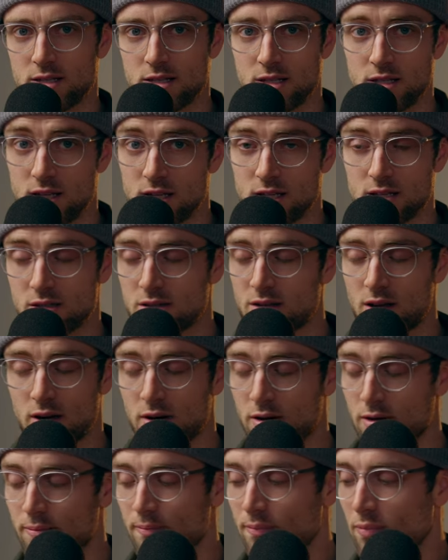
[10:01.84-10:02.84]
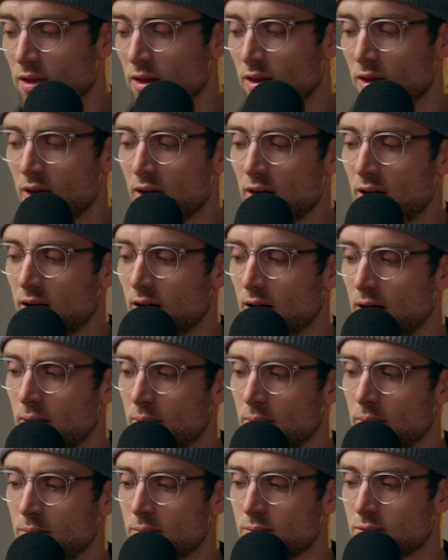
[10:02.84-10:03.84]
discs, I don't know.
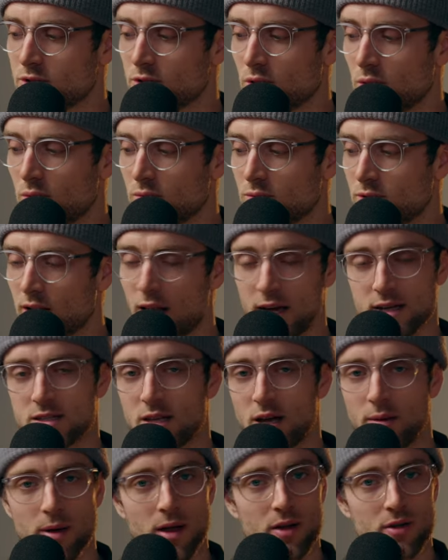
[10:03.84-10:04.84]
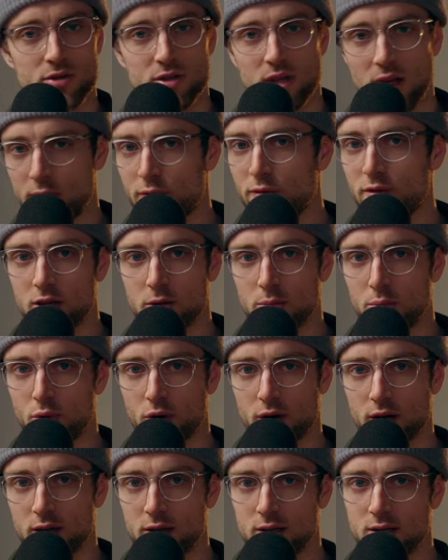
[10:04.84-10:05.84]
So next time I'll definitely
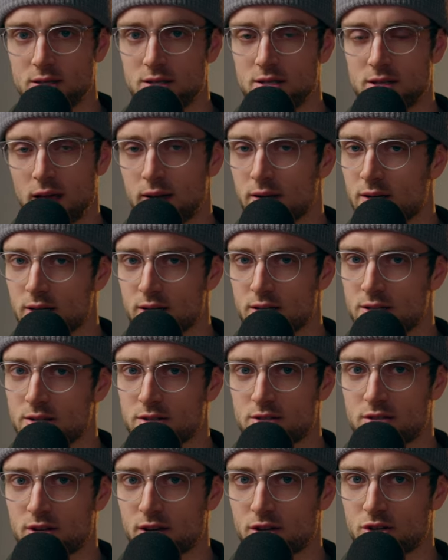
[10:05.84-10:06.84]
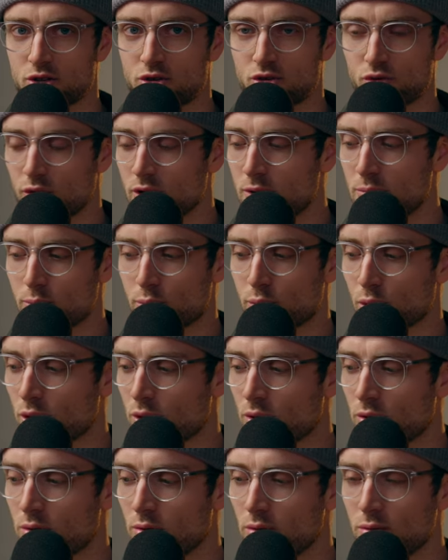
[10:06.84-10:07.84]
bring the SanDisk Extreme
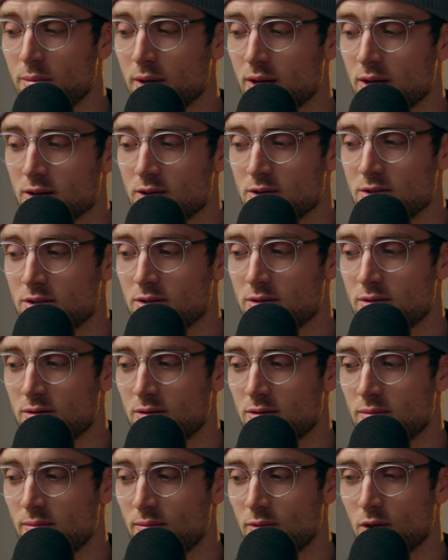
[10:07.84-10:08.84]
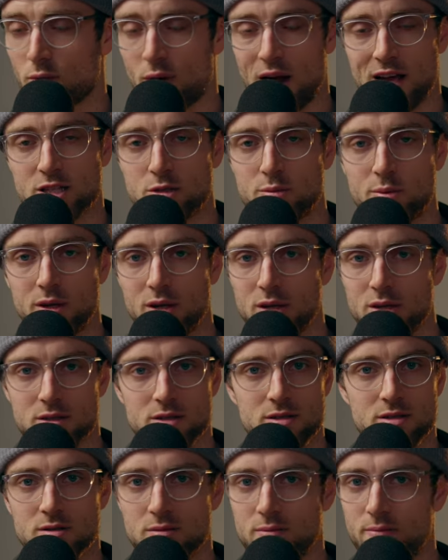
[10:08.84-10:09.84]
Pro, because the write speed
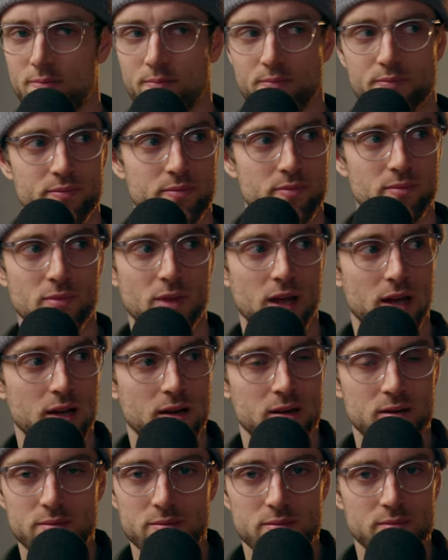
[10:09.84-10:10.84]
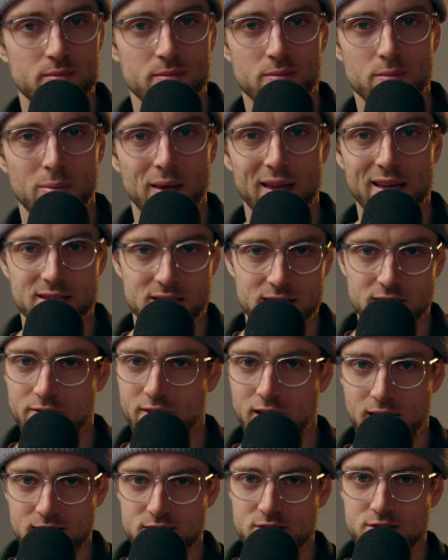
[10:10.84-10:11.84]
is like blazing
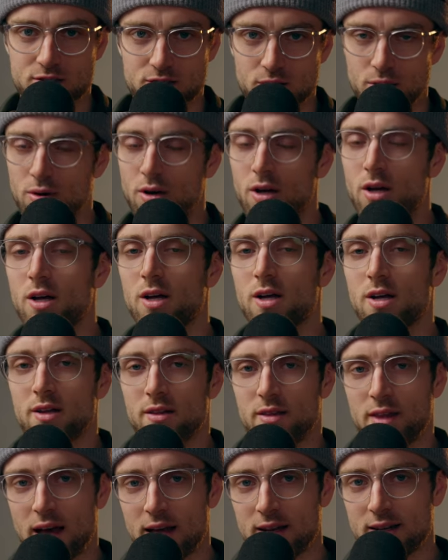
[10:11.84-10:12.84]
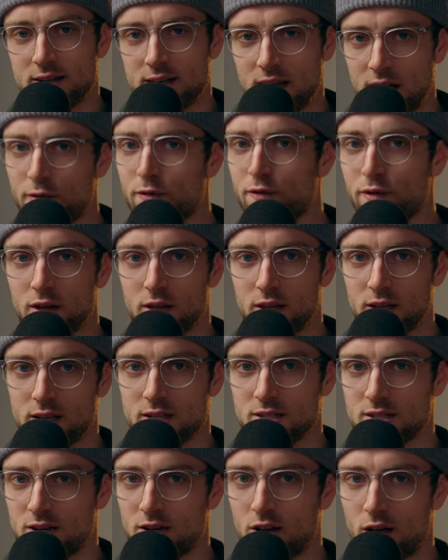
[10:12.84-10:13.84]
fast. So that definitely
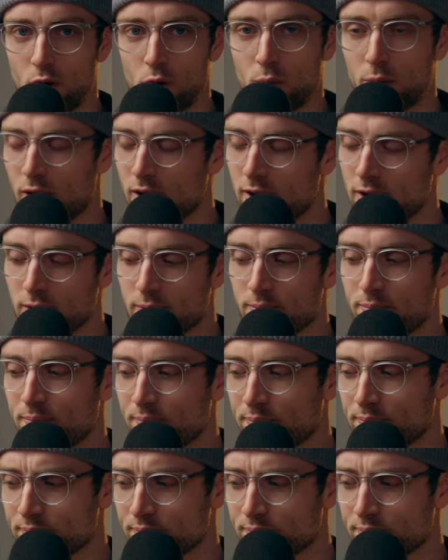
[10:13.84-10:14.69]
is a no-brainer,